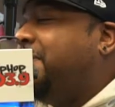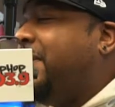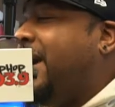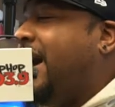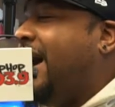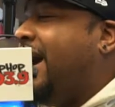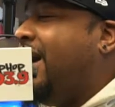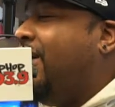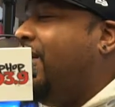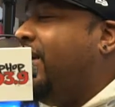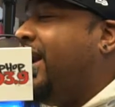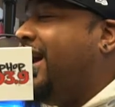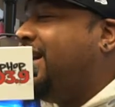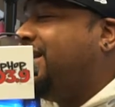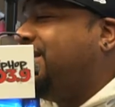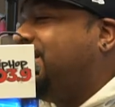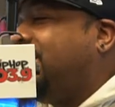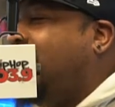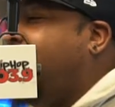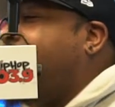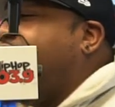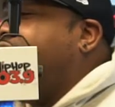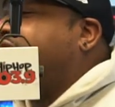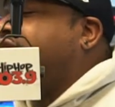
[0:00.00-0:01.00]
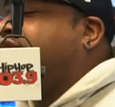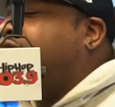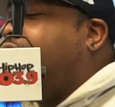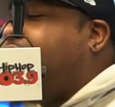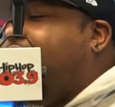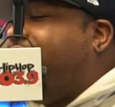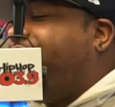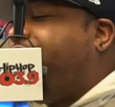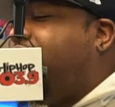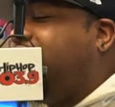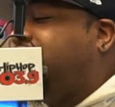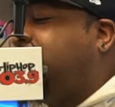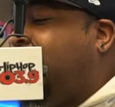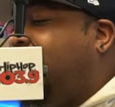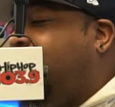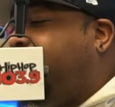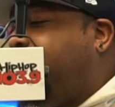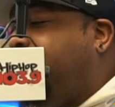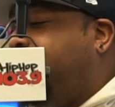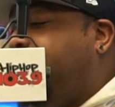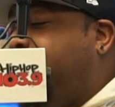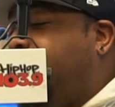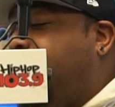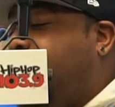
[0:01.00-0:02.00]
man, on that song, uh, so I first heard
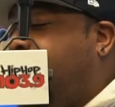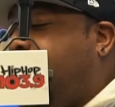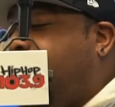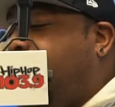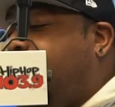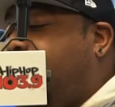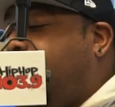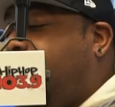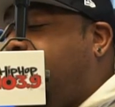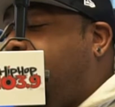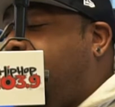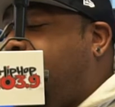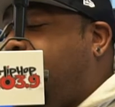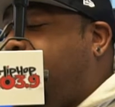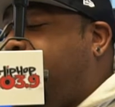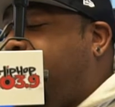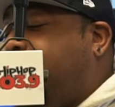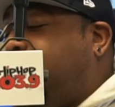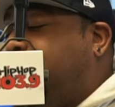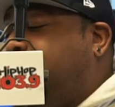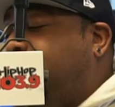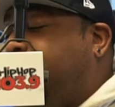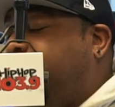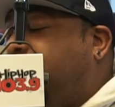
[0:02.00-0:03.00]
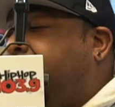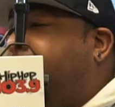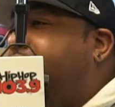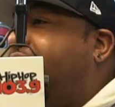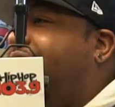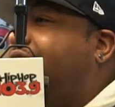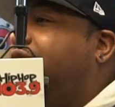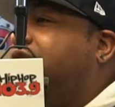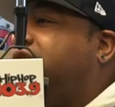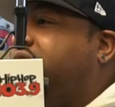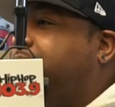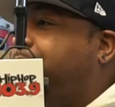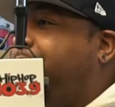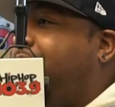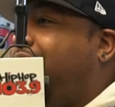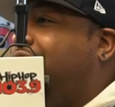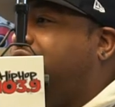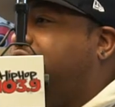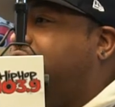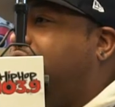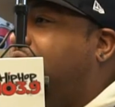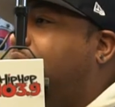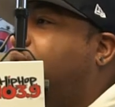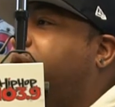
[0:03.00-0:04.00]
from you, or, heard about you from Anderson .Paak
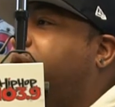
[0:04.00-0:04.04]
song